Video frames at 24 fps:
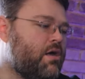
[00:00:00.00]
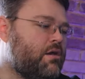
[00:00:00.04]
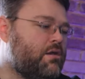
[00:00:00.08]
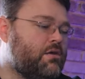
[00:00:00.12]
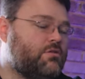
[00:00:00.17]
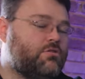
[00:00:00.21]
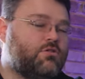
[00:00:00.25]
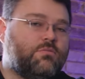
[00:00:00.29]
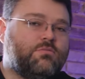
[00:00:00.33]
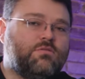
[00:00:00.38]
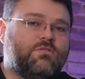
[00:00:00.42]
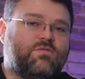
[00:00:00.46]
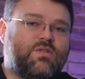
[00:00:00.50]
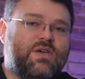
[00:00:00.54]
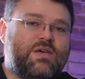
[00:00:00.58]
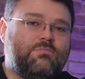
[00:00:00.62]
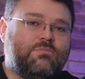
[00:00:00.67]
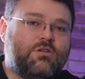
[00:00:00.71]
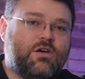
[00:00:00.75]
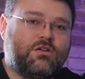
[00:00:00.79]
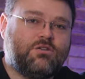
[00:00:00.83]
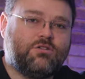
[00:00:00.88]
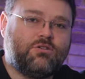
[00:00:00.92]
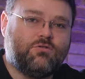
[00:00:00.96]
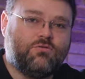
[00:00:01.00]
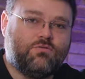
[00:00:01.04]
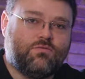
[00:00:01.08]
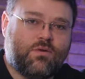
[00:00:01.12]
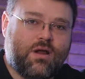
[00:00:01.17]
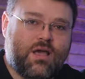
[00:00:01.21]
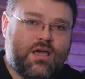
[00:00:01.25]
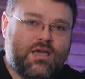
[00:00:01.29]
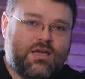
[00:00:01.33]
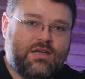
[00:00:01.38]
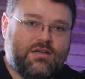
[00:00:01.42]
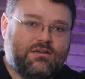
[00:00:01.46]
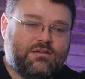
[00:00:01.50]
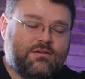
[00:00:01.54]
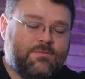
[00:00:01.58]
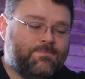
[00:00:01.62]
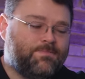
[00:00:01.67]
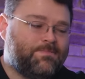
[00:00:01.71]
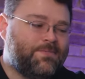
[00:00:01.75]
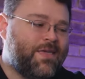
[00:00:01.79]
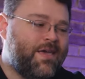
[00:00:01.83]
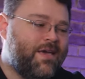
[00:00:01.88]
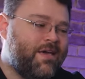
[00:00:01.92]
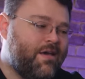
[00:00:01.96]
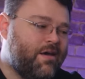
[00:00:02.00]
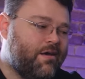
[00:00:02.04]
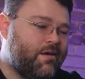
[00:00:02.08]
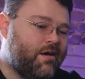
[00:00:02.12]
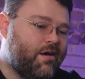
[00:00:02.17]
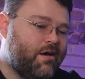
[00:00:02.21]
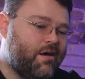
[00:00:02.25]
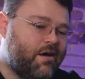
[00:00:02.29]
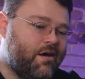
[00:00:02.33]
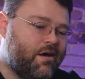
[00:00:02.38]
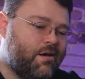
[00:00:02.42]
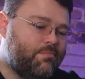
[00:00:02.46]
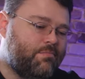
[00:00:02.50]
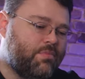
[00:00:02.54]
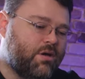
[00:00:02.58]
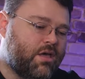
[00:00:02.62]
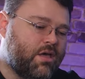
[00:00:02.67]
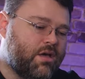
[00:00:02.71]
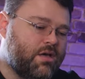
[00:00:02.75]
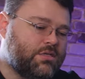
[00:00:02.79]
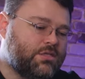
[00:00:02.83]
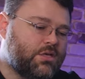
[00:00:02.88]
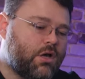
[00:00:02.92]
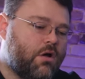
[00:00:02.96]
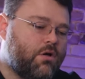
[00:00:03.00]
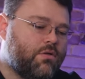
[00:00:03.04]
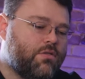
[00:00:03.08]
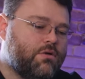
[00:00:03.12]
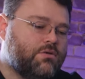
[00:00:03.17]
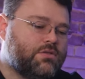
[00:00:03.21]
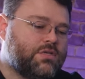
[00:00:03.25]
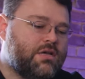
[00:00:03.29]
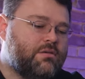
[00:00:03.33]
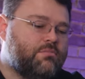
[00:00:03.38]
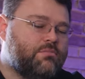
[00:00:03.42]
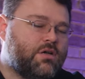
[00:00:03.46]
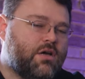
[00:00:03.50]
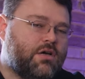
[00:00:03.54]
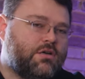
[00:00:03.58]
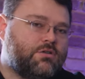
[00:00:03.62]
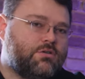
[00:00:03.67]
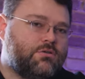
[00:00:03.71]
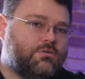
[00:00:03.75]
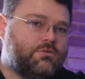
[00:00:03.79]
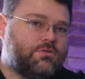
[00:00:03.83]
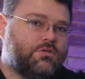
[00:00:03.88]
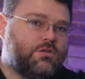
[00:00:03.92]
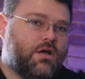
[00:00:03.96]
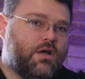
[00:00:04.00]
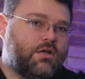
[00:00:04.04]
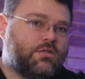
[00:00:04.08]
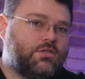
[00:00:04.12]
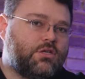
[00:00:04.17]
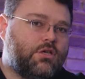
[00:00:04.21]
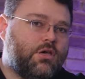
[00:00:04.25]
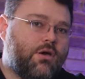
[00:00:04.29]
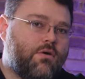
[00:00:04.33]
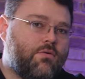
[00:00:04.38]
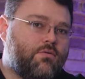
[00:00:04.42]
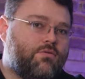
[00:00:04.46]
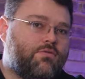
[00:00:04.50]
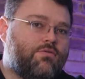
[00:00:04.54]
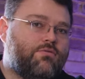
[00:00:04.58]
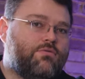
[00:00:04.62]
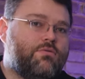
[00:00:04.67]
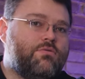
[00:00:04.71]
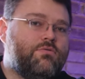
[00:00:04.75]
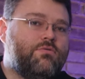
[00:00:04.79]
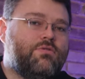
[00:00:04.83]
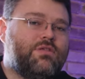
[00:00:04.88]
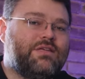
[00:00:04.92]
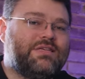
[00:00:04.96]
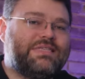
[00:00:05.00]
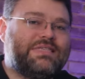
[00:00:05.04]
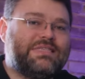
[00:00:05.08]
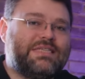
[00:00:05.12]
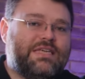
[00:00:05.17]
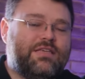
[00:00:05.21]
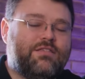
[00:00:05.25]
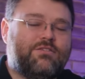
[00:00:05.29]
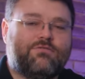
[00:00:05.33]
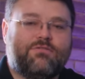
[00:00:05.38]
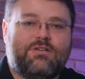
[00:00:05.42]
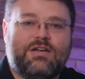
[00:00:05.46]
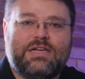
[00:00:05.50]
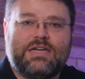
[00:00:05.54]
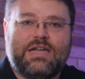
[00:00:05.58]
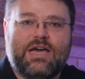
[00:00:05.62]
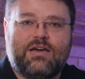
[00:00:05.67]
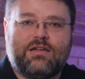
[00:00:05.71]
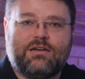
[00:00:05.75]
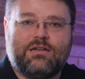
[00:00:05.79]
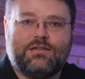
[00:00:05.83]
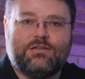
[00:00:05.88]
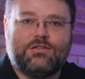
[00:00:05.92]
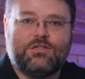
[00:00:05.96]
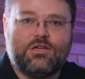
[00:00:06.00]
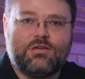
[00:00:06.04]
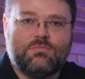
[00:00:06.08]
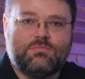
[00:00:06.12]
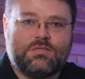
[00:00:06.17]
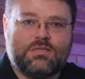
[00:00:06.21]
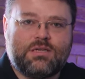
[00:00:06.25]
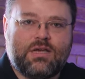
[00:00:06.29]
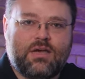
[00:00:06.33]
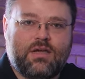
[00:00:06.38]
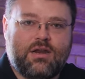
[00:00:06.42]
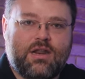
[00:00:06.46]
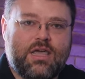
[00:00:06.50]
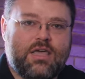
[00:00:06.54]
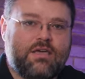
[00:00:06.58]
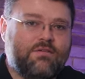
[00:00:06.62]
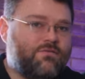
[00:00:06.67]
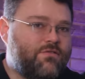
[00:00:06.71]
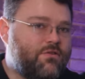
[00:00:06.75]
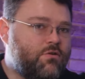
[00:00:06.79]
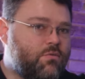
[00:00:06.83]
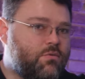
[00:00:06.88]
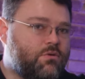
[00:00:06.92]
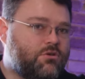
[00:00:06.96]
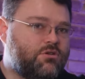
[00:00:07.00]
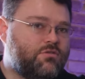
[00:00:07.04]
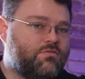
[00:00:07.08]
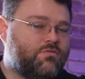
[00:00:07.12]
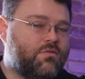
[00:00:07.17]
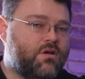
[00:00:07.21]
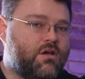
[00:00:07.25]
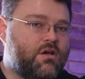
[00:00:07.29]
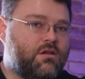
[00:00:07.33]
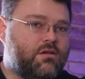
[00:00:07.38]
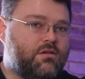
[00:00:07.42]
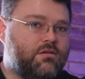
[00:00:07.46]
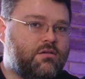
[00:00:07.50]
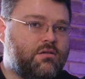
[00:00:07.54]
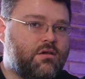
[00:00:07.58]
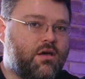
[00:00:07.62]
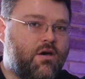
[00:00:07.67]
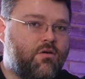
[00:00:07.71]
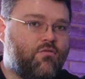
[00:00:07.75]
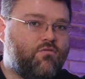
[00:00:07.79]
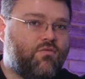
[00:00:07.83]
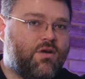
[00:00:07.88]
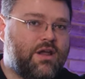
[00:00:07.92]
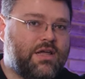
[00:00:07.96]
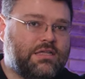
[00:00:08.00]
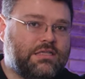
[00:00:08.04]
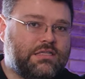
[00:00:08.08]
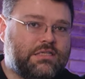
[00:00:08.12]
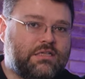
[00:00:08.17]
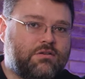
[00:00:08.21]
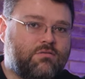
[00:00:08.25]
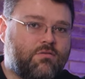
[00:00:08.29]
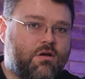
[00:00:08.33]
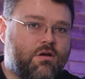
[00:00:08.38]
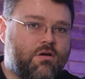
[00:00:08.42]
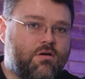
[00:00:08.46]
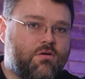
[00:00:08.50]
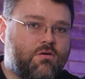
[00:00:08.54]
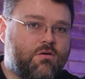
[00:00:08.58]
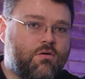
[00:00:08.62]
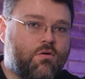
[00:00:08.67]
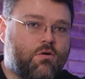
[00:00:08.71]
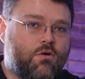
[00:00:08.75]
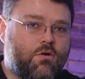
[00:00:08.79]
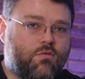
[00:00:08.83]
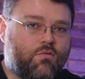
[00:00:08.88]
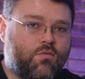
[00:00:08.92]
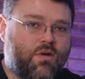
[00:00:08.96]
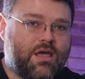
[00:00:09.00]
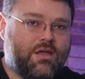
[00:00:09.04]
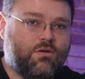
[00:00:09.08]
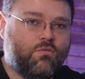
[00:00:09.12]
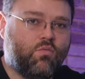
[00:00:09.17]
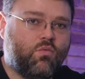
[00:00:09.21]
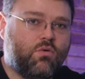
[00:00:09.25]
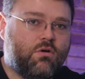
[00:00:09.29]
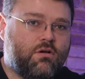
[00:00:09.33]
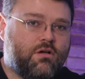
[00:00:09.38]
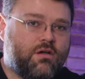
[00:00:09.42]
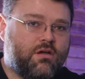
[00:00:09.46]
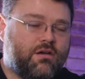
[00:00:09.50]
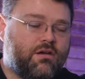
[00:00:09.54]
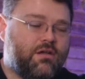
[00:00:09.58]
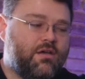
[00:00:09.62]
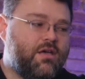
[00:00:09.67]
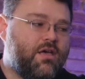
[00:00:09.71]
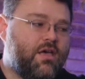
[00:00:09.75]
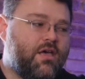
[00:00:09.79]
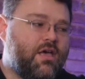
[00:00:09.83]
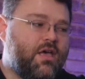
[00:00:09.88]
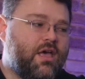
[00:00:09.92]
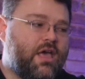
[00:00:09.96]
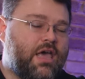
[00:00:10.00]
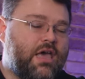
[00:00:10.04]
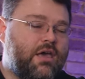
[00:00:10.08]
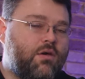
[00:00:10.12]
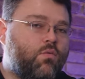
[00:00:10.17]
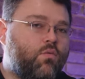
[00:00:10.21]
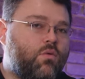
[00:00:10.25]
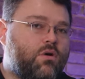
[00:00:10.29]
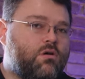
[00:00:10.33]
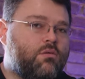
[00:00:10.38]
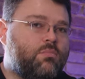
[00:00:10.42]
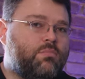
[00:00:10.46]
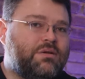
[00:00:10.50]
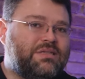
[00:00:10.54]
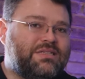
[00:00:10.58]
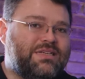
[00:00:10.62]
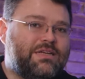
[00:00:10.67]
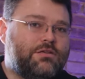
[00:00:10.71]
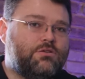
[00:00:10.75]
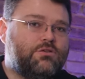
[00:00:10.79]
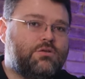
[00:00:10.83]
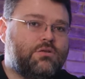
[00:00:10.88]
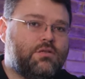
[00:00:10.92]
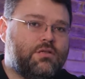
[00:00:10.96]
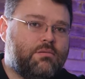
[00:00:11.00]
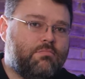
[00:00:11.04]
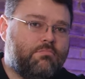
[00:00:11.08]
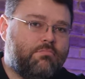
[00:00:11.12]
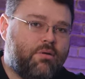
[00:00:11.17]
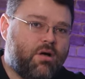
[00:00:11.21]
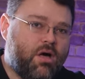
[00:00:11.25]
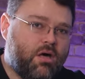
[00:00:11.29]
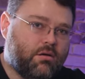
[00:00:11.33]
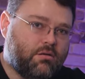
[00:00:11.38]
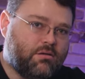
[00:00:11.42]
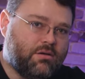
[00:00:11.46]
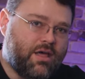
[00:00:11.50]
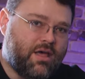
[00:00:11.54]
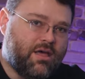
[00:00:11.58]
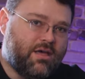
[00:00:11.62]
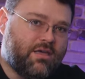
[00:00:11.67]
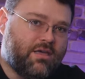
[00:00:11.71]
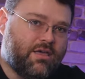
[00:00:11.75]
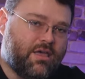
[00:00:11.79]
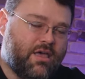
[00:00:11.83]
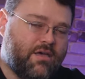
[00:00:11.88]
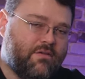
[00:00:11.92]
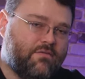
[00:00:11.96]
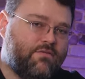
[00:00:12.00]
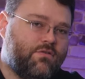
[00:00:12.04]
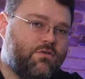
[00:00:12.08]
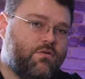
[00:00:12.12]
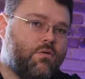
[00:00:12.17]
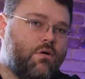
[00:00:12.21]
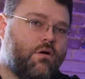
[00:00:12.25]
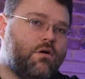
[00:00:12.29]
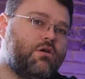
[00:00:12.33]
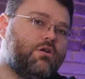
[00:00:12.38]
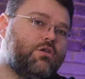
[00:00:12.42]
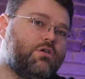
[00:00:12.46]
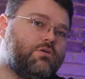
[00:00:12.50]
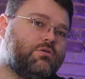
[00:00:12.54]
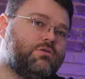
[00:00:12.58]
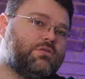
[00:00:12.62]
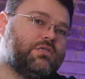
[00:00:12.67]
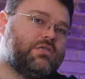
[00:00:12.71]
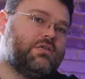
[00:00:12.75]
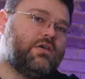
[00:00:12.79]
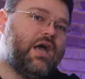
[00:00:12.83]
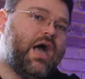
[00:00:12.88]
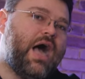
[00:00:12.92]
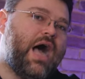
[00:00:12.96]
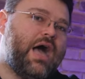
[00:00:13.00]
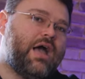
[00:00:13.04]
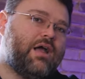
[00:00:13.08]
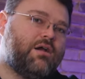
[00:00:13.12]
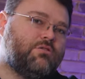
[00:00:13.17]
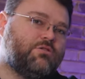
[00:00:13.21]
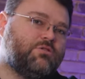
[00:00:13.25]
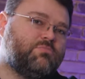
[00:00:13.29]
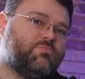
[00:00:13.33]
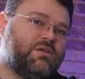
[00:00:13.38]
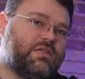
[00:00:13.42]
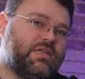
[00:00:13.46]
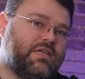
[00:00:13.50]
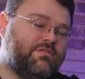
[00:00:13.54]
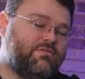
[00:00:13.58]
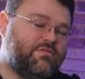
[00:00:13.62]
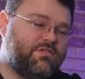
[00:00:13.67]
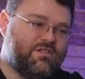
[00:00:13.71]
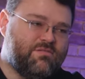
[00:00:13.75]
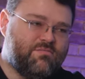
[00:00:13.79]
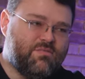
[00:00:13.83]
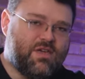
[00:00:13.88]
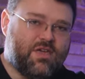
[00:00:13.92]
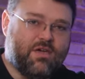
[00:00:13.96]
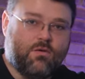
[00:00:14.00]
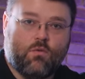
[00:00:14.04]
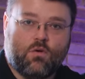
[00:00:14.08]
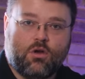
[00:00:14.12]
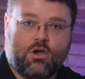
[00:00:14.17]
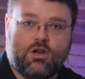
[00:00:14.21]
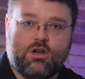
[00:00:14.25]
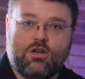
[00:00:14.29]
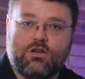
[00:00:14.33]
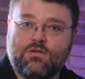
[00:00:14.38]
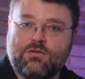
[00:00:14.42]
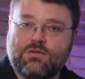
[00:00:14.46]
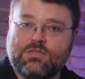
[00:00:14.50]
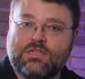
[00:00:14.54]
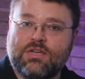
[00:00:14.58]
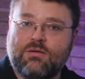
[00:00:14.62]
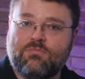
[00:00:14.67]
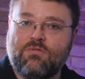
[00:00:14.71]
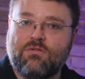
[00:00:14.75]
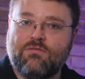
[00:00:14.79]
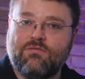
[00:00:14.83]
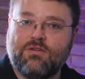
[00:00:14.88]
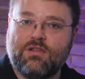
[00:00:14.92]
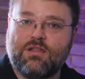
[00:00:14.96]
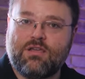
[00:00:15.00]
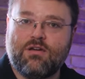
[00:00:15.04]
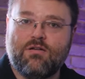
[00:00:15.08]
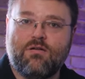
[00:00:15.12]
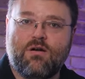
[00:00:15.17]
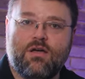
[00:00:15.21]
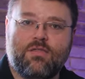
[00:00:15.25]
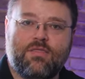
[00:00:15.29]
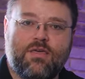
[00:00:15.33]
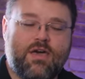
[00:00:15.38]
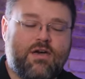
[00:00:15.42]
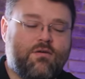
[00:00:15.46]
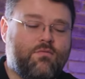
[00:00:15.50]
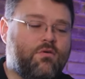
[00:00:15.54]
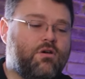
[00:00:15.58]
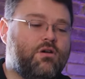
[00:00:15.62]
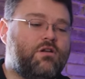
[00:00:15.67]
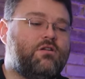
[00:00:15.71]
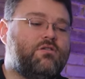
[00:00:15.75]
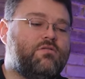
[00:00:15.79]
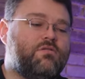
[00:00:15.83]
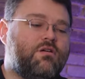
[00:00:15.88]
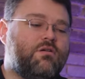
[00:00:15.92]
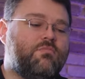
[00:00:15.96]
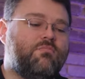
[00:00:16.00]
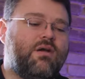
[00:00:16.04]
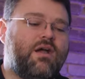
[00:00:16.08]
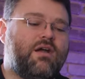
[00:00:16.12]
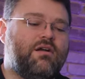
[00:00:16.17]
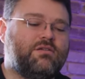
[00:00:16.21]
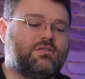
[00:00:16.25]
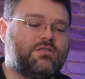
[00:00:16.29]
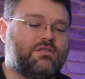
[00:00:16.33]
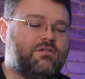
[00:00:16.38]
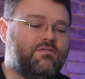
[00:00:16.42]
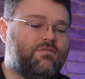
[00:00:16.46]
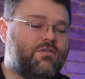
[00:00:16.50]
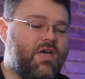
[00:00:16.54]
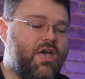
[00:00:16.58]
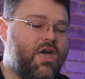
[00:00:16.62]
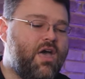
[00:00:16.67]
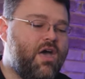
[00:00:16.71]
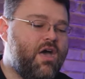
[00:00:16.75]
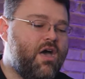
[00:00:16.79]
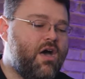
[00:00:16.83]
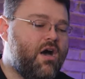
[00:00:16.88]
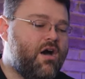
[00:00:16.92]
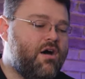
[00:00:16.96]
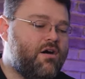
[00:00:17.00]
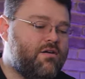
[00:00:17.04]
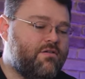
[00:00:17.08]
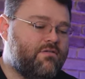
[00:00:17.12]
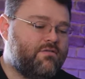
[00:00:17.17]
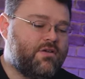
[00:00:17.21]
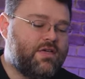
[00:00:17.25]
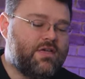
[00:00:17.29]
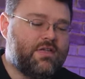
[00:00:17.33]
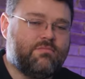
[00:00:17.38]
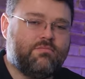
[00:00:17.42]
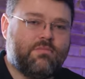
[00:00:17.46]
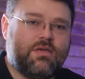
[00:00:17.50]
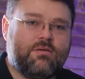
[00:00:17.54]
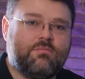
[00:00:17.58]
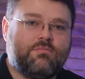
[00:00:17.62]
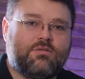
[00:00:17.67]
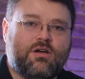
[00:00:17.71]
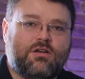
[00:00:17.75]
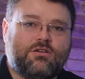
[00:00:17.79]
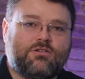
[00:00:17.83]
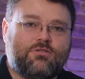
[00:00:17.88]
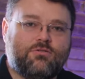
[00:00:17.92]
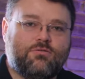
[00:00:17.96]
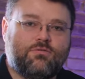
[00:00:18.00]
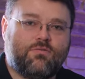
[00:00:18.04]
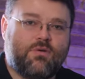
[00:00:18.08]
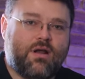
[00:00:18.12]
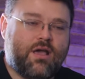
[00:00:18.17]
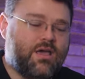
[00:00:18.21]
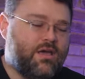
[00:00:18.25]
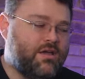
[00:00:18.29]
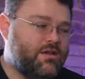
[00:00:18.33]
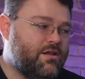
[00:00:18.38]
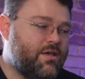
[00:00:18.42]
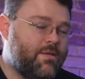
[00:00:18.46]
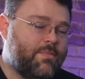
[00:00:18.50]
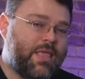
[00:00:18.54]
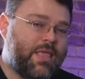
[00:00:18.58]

Now in terms of M.2 RAID, uh, because all those M.2 slots go through the Z390 chipset, if you were to run a RAID 0 or a RAID 1, it will potentially bottleneck if you are using higher speed NVMe. We're gonna do a separate video on that. We're gonna do a comparison of, of M.2 RAID.